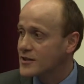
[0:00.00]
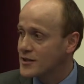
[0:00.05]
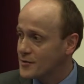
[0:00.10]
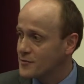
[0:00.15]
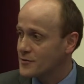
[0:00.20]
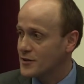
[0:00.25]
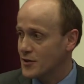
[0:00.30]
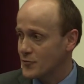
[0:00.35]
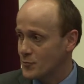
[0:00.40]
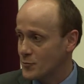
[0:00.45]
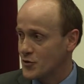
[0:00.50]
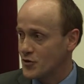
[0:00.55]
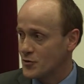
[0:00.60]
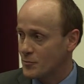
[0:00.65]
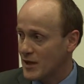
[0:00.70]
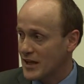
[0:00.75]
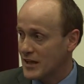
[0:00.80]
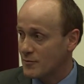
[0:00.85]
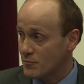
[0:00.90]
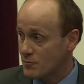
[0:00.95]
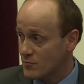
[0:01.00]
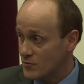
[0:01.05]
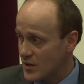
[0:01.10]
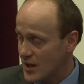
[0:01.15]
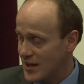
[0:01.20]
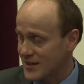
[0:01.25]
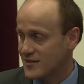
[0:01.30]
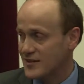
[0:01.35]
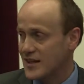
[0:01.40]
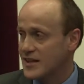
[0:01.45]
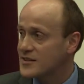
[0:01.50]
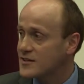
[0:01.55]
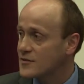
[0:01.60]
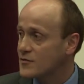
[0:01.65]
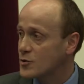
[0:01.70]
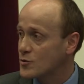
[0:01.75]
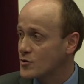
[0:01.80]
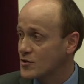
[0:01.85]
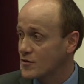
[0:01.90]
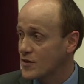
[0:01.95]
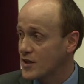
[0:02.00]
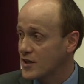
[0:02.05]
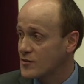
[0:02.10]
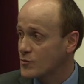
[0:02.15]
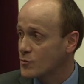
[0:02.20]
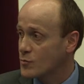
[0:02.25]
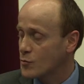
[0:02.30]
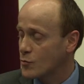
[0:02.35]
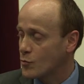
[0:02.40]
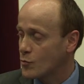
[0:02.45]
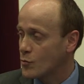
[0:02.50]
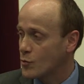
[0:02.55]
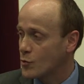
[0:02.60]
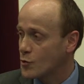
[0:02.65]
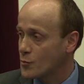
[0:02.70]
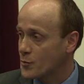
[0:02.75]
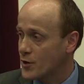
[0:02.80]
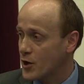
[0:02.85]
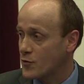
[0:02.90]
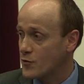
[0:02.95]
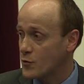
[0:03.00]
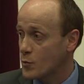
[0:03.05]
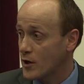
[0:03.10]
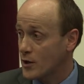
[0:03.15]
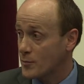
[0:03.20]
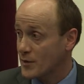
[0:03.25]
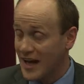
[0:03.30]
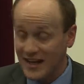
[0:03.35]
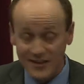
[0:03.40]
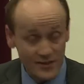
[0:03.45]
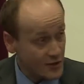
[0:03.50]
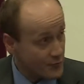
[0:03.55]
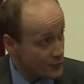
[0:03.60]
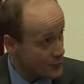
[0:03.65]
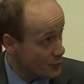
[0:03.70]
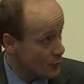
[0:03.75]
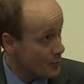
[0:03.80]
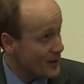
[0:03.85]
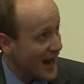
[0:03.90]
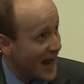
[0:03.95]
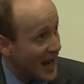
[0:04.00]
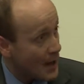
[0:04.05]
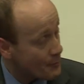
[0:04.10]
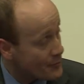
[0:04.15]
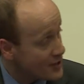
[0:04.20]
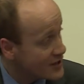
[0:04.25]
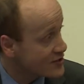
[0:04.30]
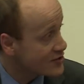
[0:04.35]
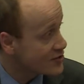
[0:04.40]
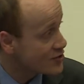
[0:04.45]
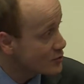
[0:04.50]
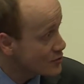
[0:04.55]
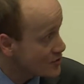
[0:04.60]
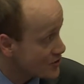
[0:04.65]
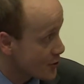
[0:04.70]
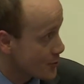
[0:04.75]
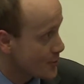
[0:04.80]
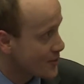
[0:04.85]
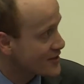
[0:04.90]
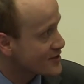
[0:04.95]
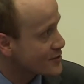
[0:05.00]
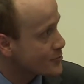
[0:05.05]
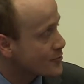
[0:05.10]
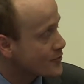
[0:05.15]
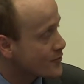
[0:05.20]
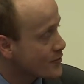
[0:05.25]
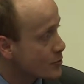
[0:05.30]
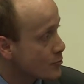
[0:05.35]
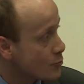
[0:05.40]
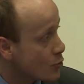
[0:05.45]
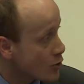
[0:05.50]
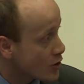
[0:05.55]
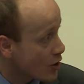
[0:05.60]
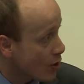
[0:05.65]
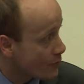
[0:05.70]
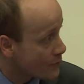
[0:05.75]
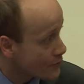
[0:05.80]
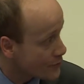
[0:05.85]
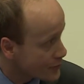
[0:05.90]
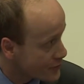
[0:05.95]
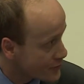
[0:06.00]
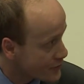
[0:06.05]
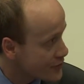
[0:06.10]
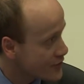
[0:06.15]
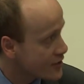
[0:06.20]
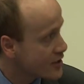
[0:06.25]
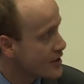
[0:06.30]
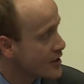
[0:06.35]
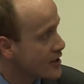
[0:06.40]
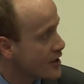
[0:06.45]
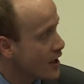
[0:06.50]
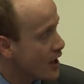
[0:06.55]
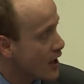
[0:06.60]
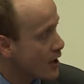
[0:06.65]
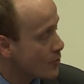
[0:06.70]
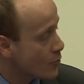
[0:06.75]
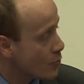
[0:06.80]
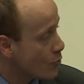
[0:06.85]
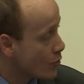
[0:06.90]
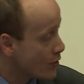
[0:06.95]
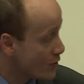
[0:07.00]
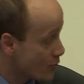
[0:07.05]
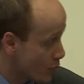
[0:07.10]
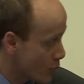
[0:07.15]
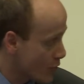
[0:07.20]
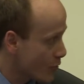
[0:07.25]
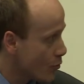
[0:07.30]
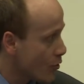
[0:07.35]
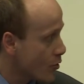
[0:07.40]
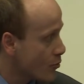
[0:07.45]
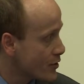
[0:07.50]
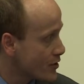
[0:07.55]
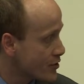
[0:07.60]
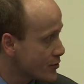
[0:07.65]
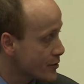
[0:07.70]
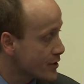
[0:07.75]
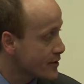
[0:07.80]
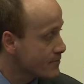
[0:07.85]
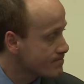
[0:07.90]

for government to make extensive use of this will be overwhelming, and government will be happier to do so because it will feel more confident with what we're doing.